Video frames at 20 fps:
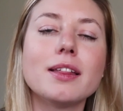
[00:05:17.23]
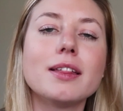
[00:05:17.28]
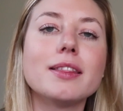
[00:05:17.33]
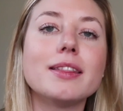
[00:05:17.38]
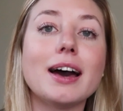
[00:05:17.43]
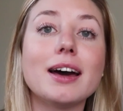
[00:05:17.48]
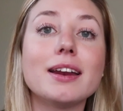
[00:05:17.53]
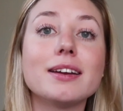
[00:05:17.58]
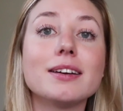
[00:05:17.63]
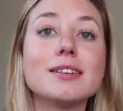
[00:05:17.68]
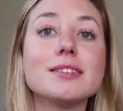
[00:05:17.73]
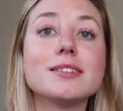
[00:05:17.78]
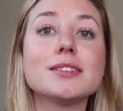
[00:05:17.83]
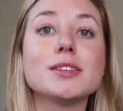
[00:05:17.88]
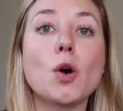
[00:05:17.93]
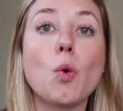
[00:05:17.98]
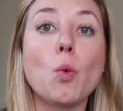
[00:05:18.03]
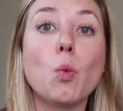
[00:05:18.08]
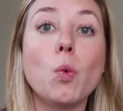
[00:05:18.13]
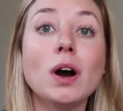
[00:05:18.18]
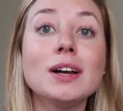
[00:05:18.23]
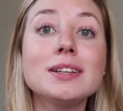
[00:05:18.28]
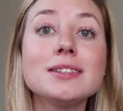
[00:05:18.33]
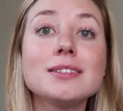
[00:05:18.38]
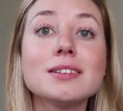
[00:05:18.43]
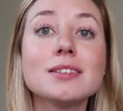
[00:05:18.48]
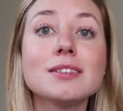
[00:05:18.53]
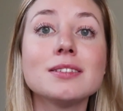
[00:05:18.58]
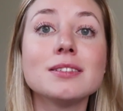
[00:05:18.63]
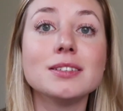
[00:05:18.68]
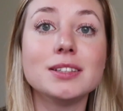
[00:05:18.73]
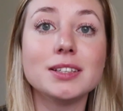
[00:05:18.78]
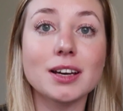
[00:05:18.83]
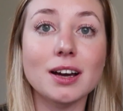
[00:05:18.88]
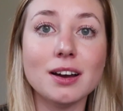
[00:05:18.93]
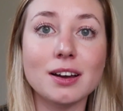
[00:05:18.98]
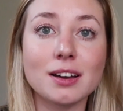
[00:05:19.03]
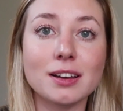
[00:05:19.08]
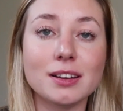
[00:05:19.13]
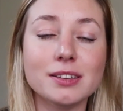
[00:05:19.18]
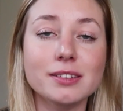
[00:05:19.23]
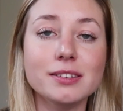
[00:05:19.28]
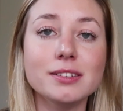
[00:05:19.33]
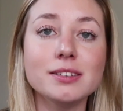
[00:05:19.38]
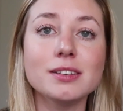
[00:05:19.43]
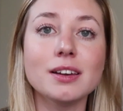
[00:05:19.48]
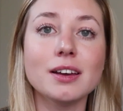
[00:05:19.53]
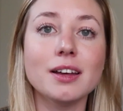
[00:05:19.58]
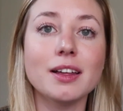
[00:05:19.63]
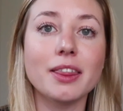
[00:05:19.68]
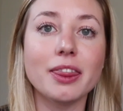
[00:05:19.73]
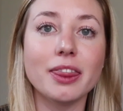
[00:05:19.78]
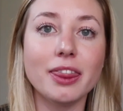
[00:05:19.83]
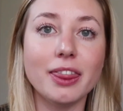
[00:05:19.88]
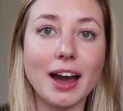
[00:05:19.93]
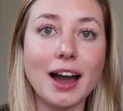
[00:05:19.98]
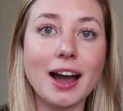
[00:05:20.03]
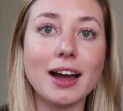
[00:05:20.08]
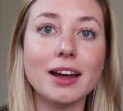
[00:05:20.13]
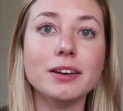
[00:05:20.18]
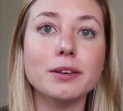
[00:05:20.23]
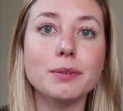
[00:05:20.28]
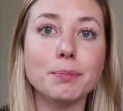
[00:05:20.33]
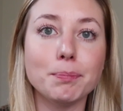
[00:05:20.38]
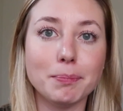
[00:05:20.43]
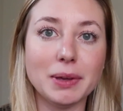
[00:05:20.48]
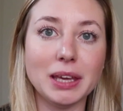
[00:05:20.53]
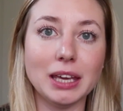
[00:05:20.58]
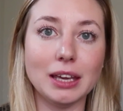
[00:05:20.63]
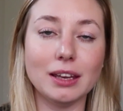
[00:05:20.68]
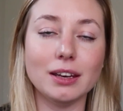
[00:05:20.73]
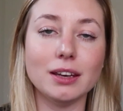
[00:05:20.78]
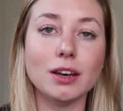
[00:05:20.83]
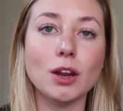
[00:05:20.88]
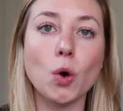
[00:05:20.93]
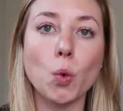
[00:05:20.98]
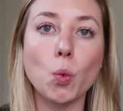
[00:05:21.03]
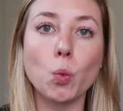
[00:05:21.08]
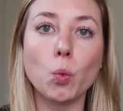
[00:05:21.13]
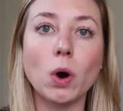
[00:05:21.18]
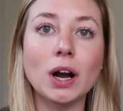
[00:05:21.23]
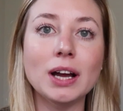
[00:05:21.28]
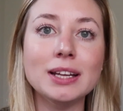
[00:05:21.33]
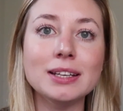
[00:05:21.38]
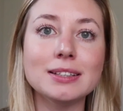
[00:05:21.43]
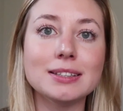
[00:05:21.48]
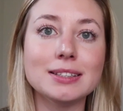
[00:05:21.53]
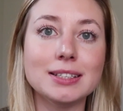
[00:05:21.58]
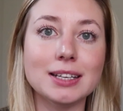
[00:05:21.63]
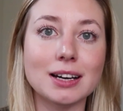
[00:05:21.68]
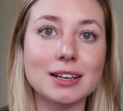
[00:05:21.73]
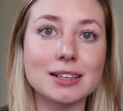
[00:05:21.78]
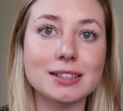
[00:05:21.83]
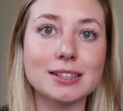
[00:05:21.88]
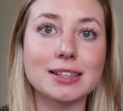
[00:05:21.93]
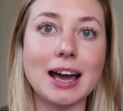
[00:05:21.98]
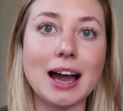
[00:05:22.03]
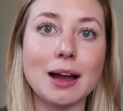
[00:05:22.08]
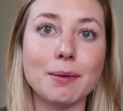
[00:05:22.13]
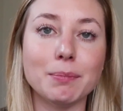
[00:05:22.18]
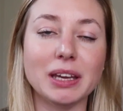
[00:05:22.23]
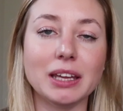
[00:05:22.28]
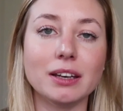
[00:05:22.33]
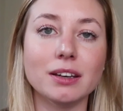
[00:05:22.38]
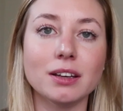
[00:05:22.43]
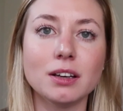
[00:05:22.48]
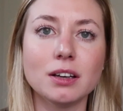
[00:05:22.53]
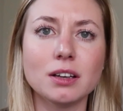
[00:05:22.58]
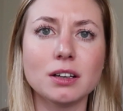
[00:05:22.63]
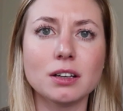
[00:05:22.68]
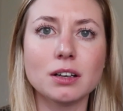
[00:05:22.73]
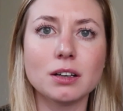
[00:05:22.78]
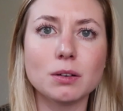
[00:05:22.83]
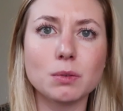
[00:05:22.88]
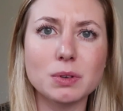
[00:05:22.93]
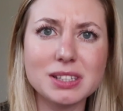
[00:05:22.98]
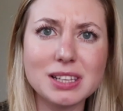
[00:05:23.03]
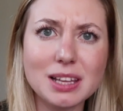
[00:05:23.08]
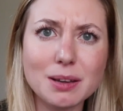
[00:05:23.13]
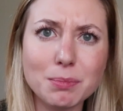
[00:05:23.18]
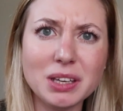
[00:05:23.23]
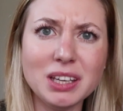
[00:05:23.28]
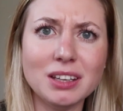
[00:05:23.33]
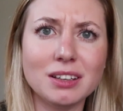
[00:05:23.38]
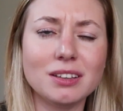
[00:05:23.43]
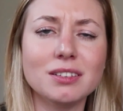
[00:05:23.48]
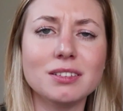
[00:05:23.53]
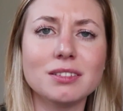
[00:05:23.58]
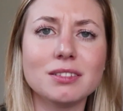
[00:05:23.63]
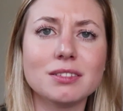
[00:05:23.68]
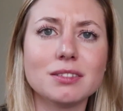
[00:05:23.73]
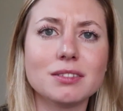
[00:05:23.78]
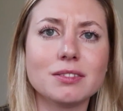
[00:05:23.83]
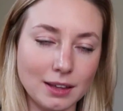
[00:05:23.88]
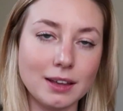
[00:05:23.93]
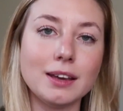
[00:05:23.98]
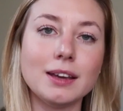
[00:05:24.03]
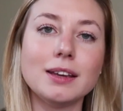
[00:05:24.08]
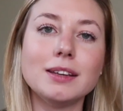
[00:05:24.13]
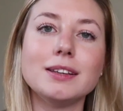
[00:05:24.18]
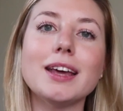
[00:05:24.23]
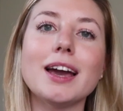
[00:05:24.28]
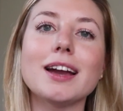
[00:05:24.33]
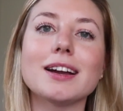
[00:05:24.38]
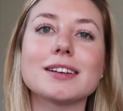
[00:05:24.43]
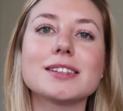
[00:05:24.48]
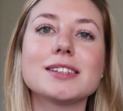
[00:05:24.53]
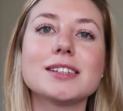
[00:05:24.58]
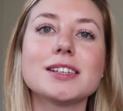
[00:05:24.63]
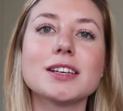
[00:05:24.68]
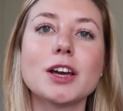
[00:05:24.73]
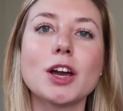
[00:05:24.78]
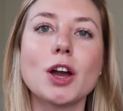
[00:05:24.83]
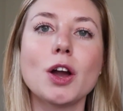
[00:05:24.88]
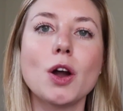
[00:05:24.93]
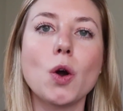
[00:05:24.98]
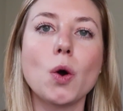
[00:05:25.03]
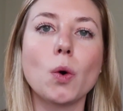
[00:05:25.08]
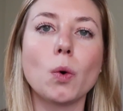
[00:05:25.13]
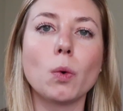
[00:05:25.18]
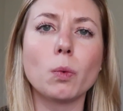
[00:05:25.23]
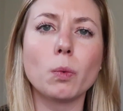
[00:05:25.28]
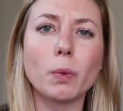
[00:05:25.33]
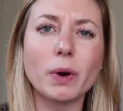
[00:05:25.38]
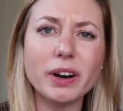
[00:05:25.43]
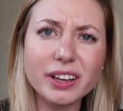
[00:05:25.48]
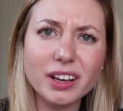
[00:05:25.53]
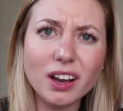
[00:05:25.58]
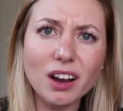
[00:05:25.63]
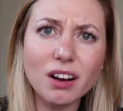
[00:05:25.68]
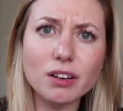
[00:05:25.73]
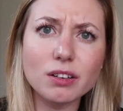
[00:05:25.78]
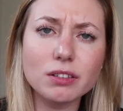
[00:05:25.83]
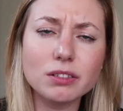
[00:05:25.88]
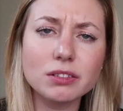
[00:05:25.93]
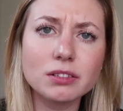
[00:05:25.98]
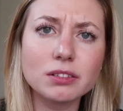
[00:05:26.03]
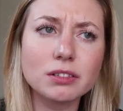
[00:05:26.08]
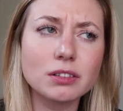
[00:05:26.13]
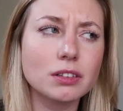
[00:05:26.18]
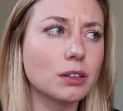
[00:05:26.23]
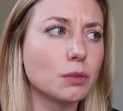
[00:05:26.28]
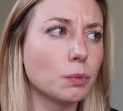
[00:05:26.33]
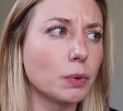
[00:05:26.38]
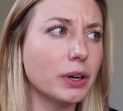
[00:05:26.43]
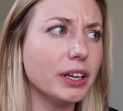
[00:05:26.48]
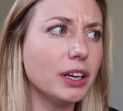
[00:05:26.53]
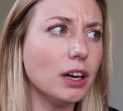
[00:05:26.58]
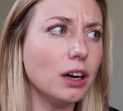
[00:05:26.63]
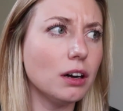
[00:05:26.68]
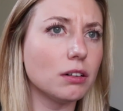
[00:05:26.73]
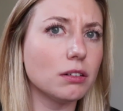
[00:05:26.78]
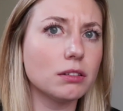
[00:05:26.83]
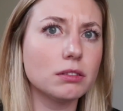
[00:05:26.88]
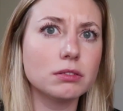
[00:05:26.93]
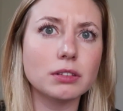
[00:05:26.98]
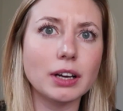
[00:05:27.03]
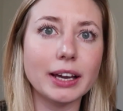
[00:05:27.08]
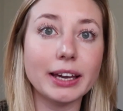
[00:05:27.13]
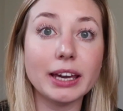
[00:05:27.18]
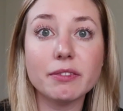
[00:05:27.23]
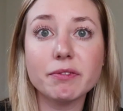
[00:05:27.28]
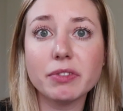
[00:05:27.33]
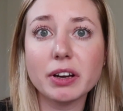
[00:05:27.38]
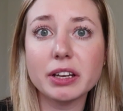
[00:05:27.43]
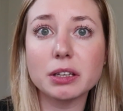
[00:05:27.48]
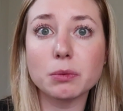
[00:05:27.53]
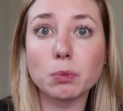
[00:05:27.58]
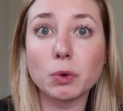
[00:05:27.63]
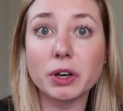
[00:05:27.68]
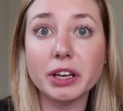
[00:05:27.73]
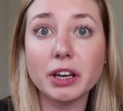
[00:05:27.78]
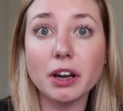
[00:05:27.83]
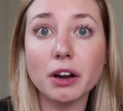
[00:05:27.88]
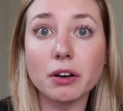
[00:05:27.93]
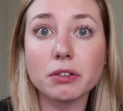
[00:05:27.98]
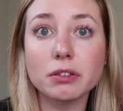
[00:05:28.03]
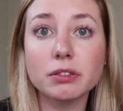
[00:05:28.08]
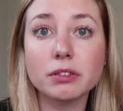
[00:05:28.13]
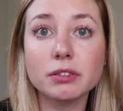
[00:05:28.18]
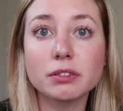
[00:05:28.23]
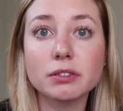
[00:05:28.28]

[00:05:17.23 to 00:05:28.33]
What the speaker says: That is, what does that mean? What does that mean? What's that mean? Next, where'd he go? Where'd he go? I can't find him. Where'd he go?